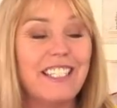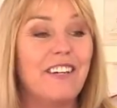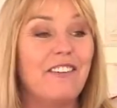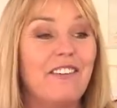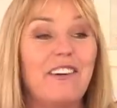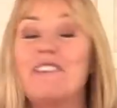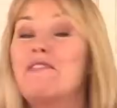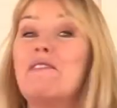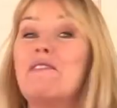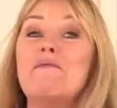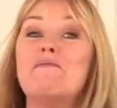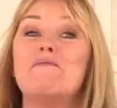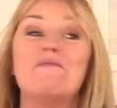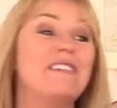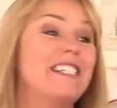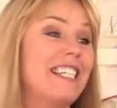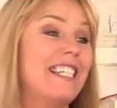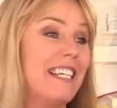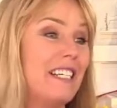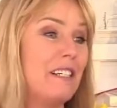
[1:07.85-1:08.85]
Sorry if I
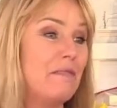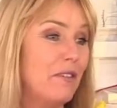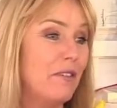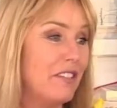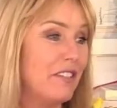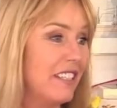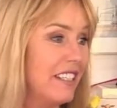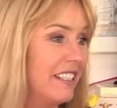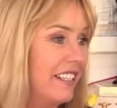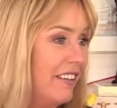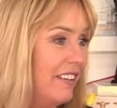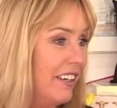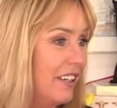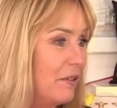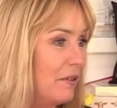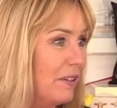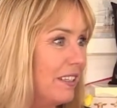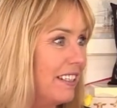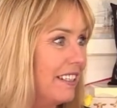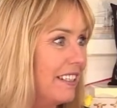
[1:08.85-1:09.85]
miss anybody. You know
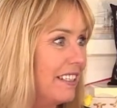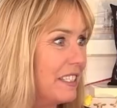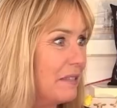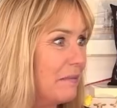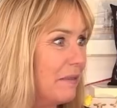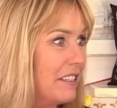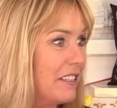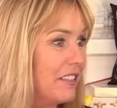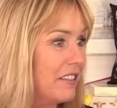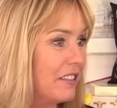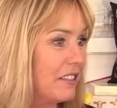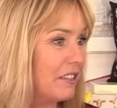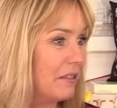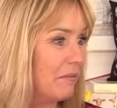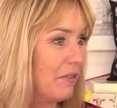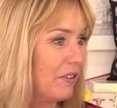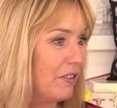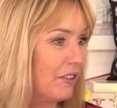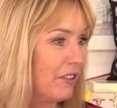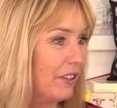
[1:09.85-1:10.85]
how quickly these messages
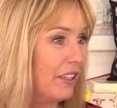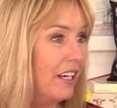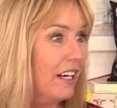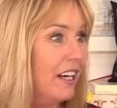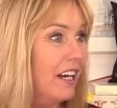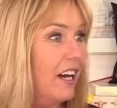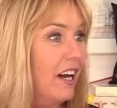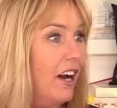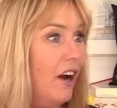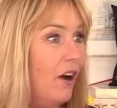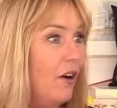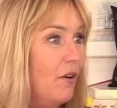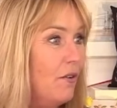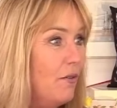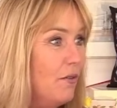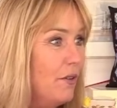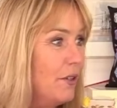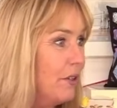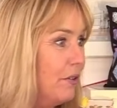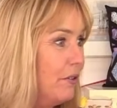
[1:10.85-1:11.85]
come through.
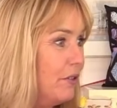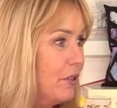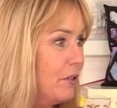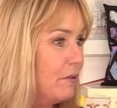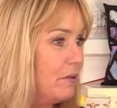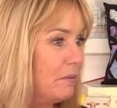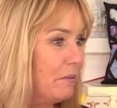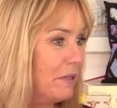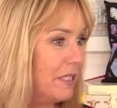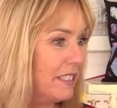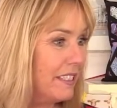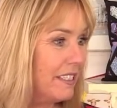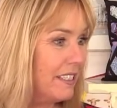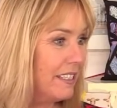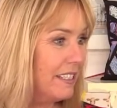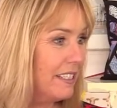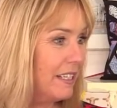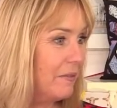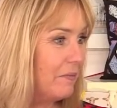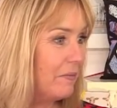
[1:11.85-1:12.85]
Oh, YouTube's busy,
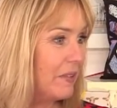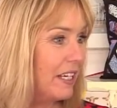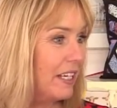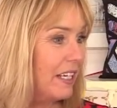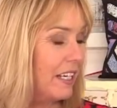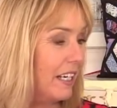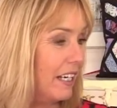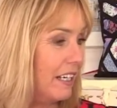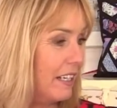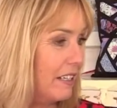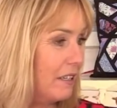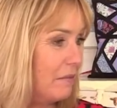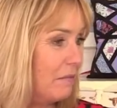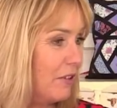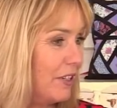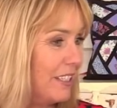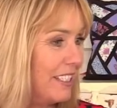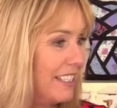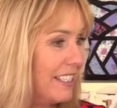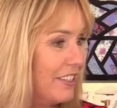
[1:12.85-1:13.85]
isn't it?
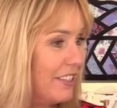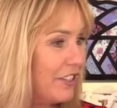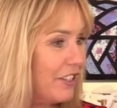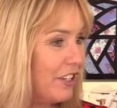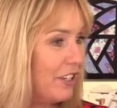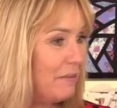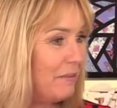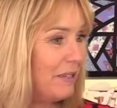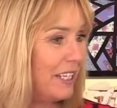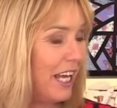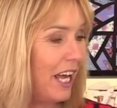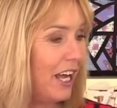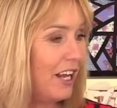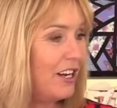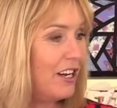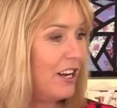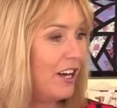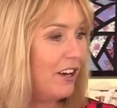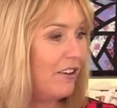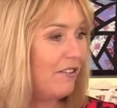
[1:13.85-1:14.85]
Marita's in Germany.
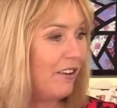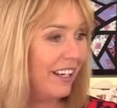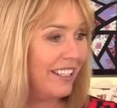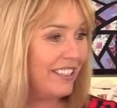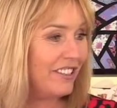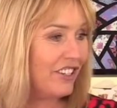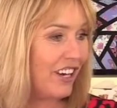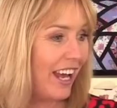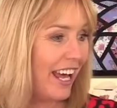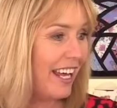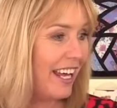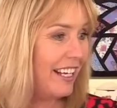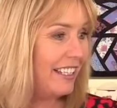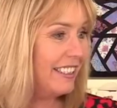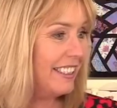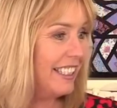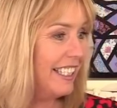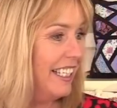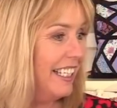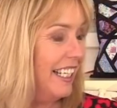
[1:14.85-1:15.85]
Hello. Hi,
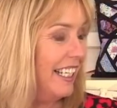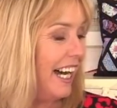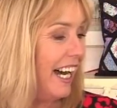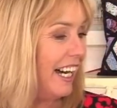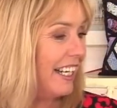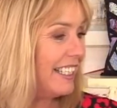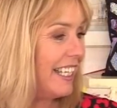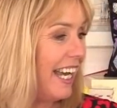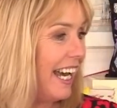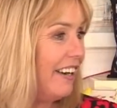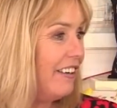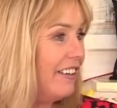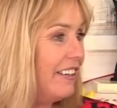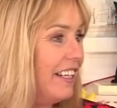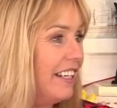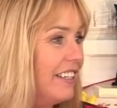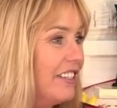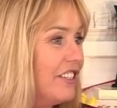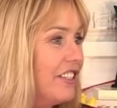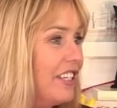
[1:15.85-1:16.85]
Jen. Hi,
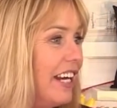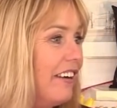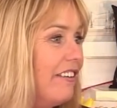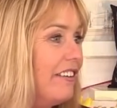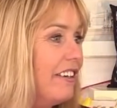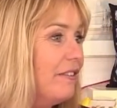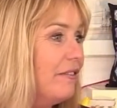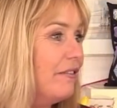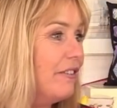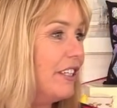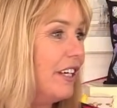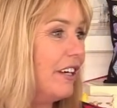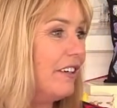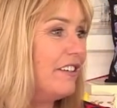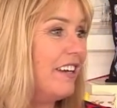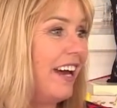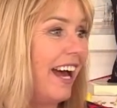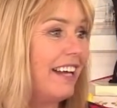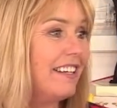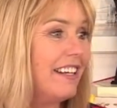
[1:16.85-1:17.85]
Karen. Hi, Sharon,
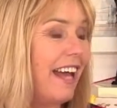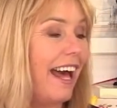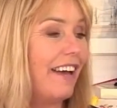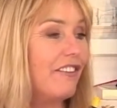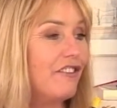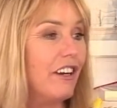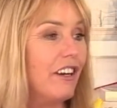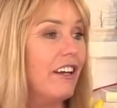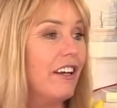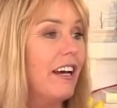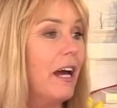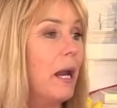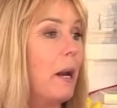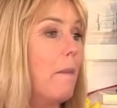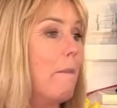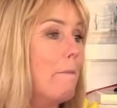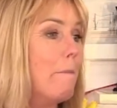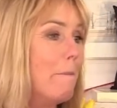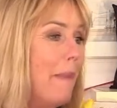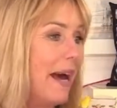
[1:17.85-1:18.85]
Fiona and Angela
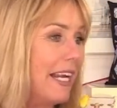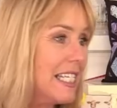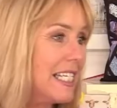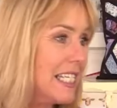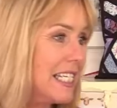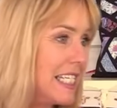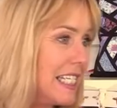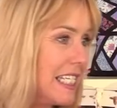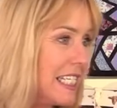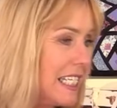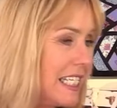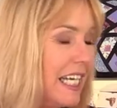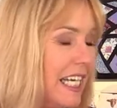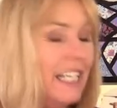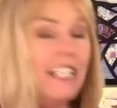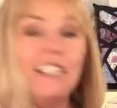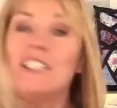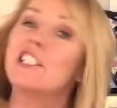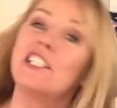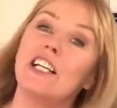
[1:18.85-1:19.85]
and Mandy.
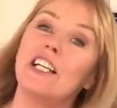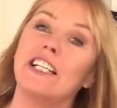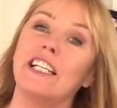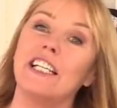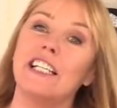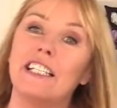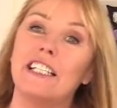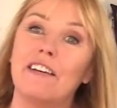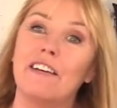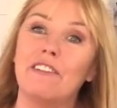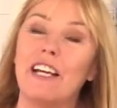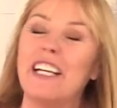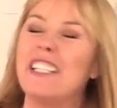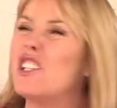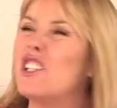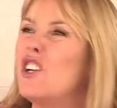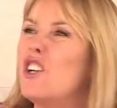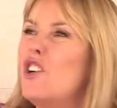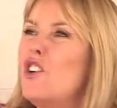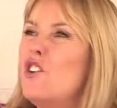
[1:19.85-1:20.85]
Sunny in Devon.
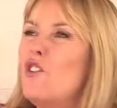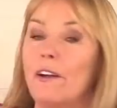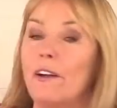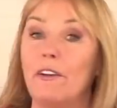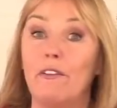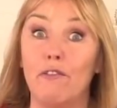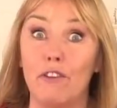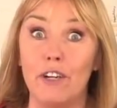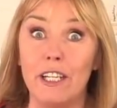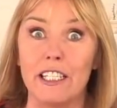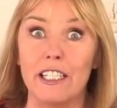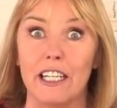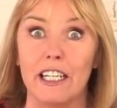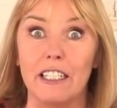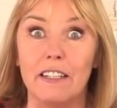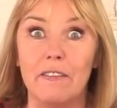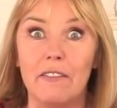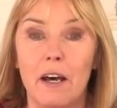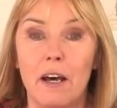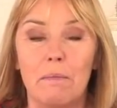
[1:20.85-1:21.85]
It's
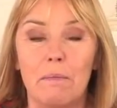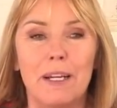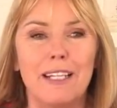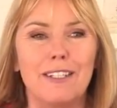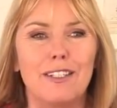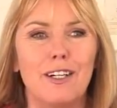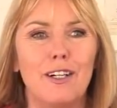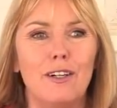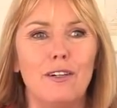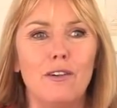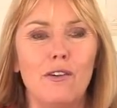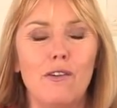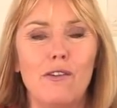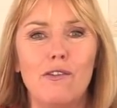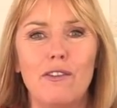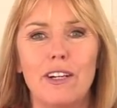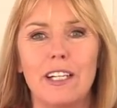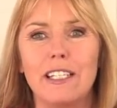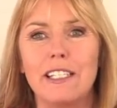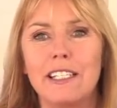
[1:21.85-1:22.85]
freezing, but it's
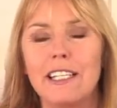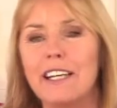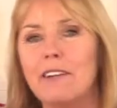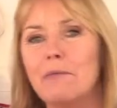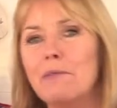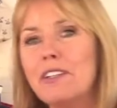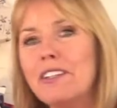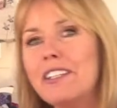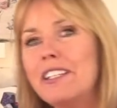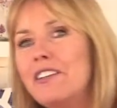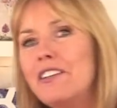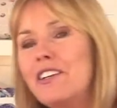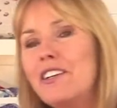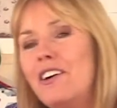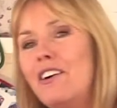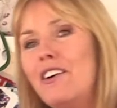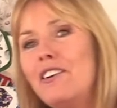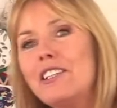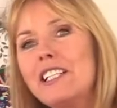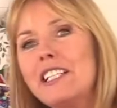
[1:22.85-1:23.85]
glorious here. I'm looking in
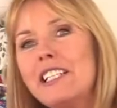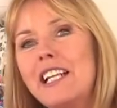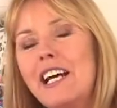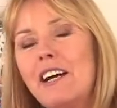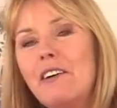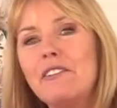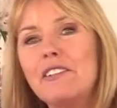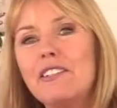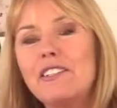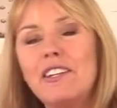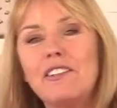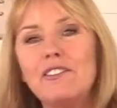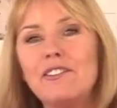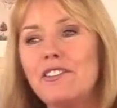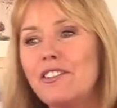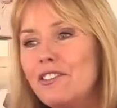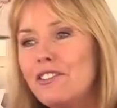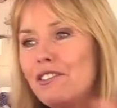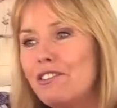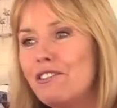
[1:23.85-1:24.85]
the garden now and the
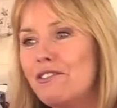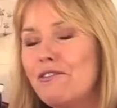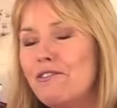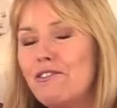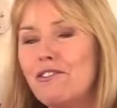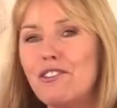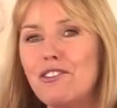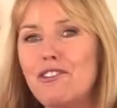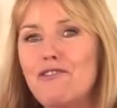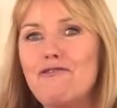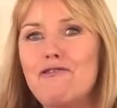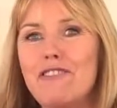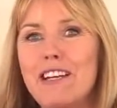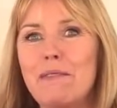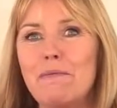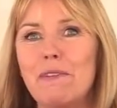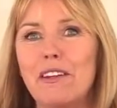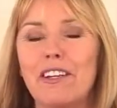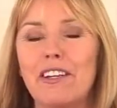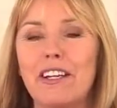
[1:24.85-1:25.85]
sun's just
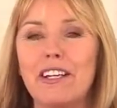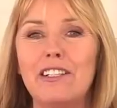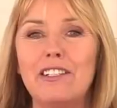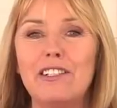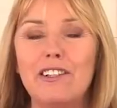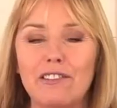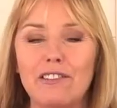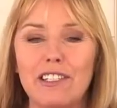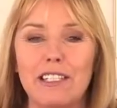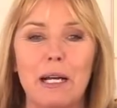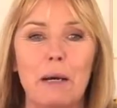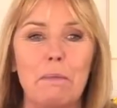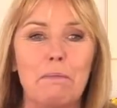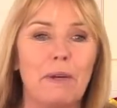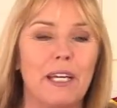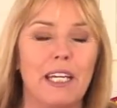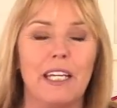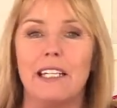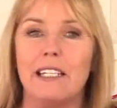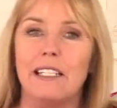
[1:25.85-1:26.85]
streaming. It looks
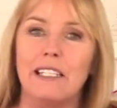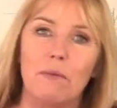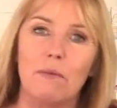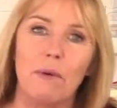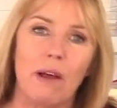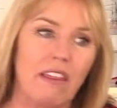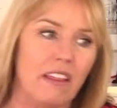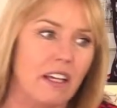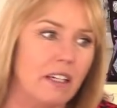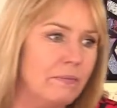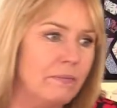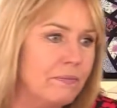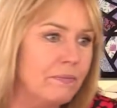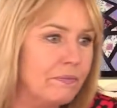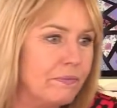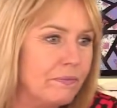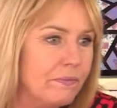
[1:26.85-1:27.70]
like bikini weather.